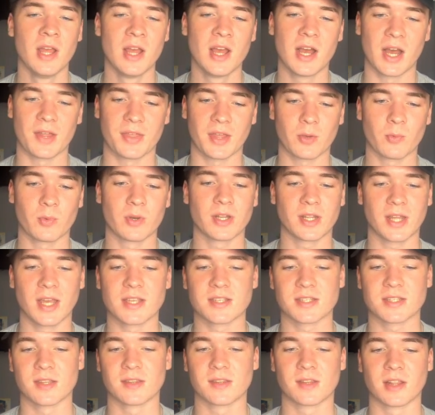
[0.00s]
I think when it
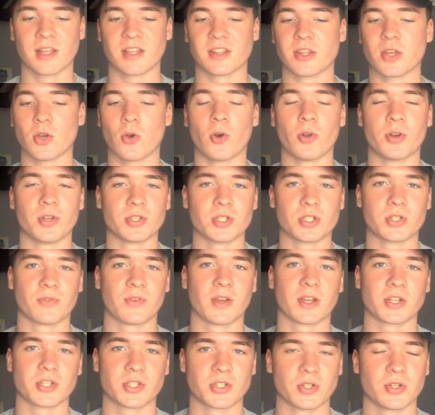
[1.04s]
gets into like the orange
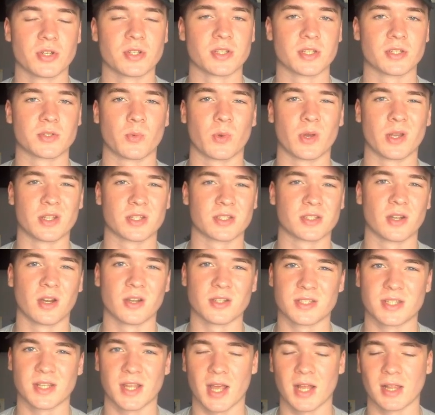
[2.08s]
fixtures is where it
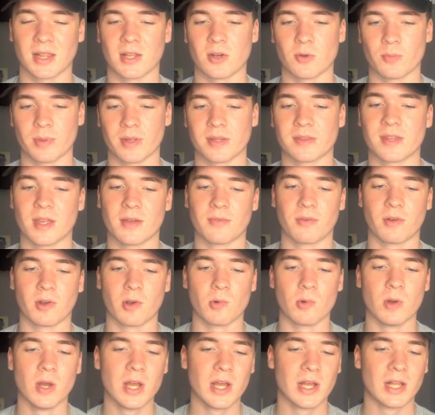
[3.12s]
starts to get a little bit
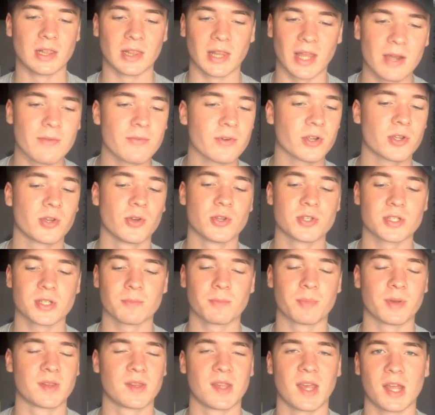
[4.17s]
difficult.
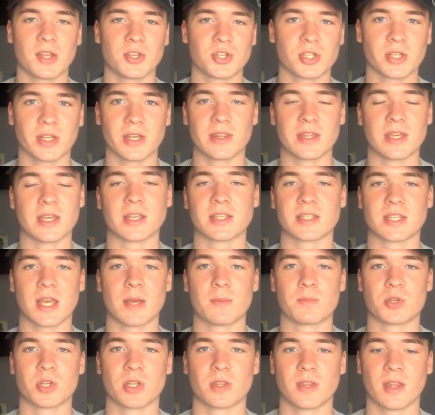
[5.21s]
Leverkusen potentially the
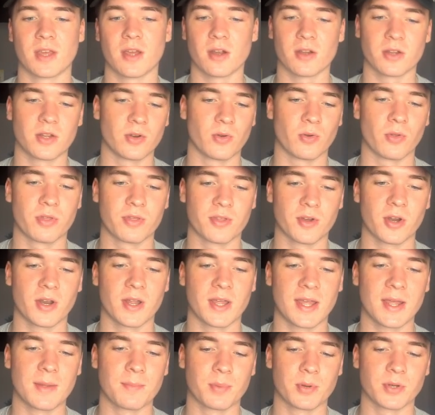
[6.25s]
exception there. You know,
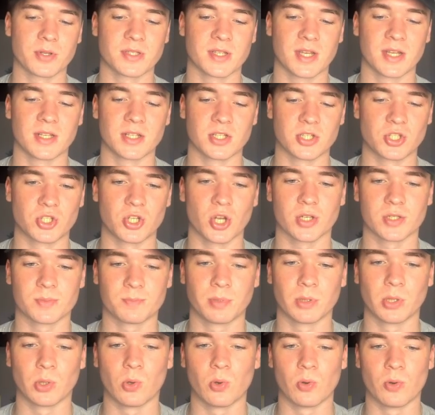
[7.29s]
38% is just
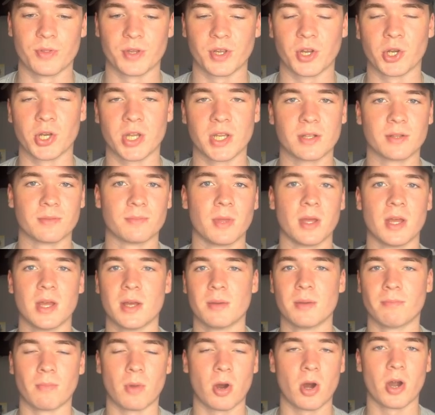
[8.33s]
below the green
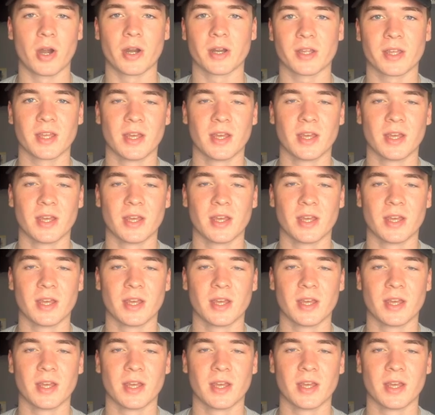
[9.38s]
mark.